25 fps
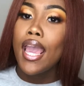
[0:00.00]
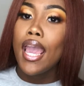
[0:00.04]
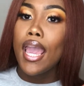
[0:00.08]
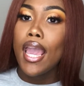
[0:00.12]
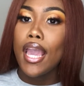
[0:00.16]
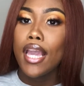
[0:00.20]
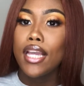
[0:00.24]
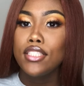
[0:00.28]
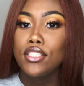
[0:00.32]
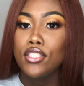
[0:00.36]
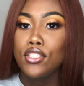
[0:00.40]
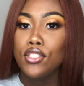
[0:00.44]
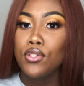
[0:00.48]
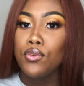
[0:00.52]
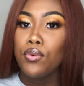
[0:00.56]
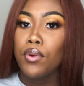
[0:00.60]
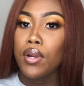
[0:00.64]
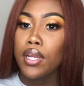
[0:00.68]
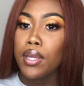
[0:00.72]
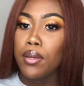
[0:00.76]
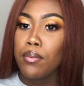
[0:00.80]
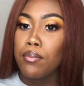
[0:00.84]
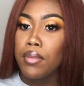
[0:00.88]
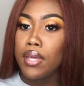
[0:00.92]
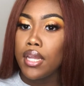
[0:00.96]
Hey, do you
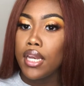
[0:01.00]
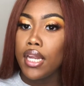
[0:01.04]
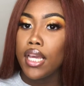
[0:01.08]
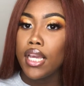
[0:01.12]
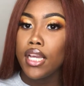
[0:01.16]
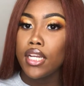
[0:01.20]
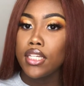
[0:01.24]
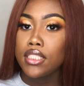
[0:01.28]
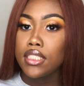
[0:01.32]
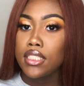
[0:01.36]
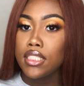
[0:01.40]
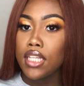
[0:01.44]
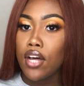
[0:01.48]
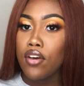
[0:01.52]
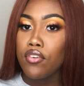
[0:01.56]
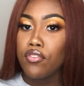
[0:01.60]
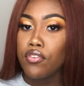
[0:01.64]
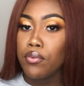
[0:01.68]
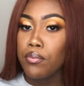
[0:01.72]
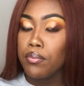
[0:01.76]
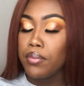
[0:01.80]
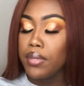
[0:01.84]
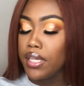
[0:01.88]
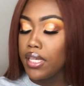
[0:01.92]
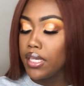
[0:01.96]
recommend a hairstyle for
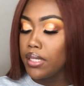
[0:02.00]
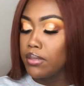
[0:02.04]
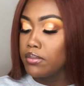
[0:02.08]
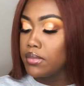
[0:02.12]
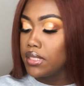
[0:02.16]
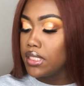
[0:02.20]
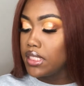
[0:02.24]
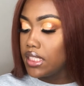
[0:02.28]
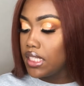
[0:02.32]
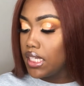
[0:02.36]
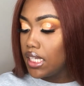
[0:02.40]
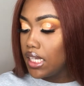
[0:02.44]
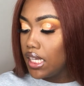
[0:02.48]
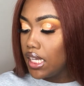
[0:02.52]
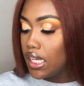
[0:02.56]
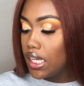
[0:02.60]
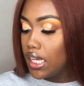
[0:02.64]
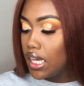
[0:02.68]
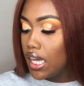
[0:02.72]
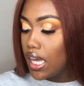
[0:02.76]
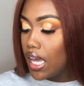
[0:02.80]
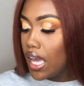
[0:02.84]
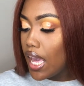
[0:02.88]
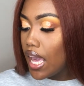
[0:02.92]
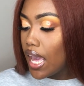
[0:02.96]
BMT?
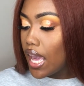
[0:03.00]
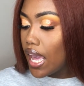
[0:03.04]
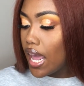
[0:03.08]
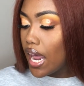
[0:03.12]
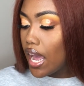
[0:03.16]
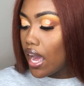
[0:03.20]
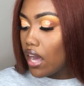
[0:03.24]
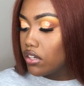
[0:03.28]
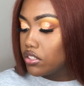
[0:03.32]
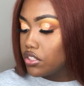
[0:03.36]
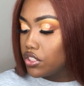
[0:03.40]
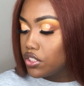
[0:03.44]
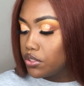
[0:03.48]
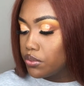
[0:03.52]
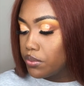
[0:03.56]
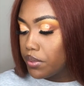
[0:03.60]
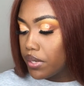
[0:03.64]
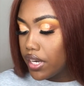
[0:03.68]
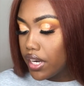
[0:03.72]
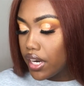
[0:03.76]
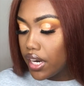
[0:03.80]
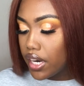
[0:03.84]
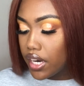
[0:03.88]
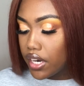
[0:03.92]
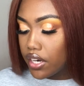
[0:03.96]
And how do you wear
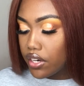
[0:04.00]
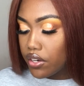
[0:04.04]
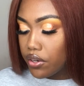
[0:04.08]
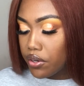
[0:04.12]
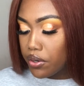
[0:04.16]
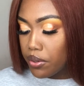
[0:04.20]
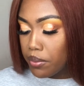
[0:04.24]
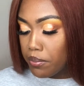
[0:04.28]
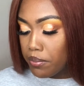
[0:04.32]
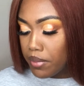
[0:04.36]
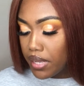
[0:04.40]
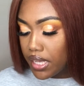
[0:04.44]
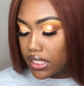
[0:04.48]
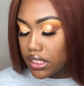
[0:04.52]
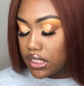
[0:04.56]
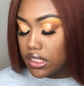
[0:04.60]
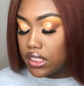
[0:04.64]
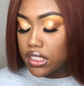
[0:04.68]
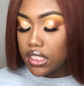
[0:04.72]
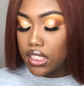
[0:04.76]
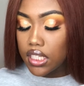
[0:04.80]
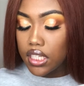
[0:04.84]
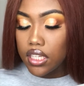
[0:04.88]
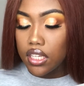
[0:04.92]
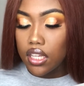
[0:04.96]
your hair during
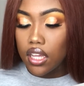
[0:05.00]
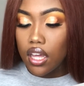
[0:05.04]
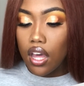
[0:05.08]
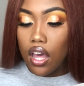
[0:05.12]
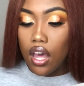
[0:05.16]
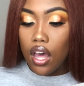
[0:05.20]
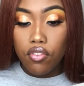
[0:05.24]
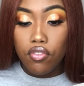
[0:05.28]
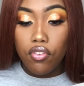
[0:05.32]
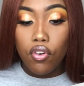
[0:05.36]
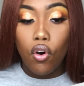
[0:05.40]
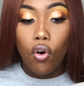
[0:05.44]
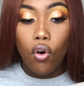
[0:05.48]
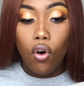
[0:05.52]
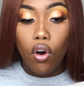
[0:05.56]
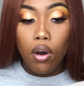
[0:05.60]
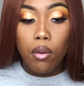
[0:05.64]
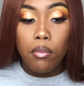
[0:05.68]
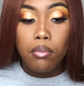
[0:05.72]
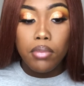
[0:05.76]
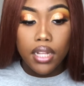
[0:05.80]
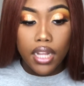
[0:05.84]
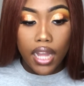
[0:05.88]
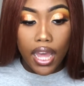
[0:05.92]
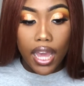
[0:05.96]
basic? For
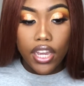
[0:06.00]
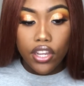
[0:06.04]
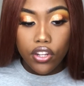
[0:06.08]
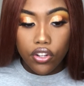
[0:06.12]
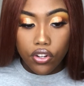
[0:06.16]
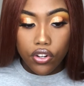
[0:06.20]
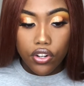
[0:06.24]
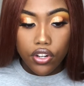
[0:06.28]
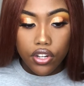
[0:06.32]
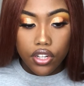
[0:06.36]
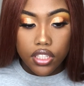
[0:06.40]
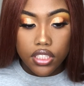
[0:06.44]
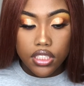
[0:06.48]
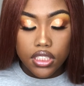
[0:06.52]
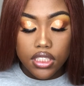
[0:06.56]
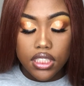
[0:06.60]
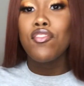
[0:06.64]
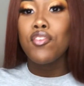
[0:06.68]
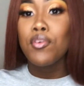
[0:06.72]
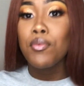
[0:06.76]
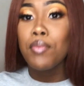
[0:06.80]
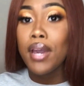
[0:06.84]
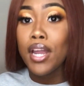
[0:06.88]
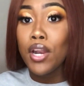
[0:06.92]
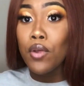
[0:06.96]
all black girls,
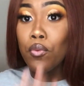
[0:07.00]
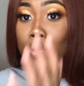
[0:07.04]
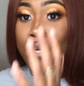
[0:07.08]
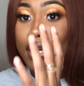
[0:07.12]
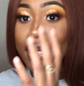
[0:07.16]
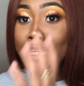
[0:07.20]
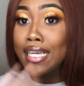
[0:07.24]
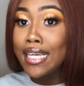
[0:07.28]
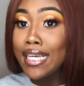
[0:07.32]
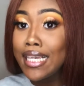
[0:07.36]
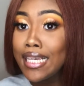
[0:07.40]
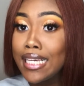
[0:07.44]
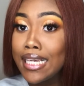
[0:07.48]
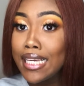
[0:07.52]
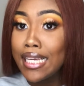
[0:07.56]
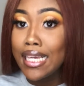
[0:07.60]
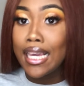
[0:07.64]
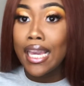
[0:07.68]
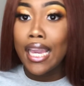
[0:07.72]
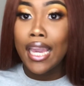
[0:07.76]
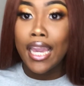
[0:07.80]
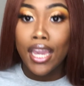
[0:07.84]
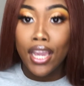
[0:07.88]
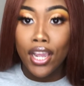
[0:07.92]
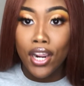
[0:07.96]
everybody with kinky
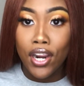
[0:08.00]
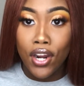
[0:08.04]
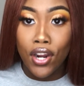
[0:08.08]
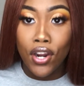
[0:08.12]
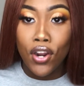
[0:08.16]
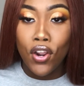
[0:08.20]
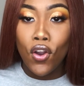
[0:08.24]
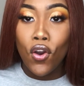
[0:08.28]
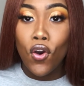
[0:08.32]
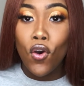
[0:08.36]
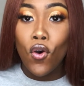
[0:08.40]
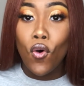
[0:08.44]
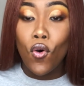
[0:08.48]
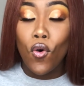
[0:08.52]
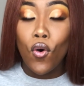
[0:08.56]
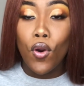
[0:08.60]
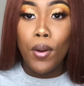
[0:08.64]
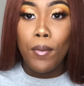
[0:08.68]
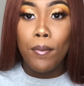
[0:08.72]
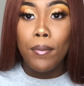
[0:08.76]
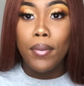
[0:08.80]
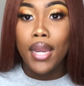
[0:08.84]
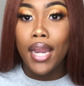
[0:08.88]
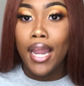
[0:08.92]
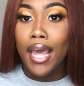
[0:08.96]
hair
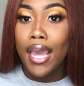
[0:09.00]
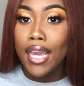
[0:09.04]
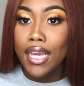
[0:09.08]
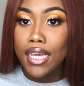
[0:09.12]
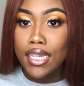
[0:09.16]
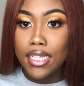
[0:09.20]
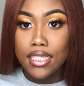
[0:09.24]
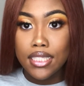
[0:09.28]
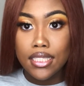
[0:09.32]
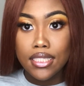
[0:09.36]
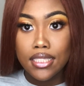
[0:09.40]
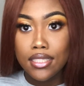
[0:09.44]
or black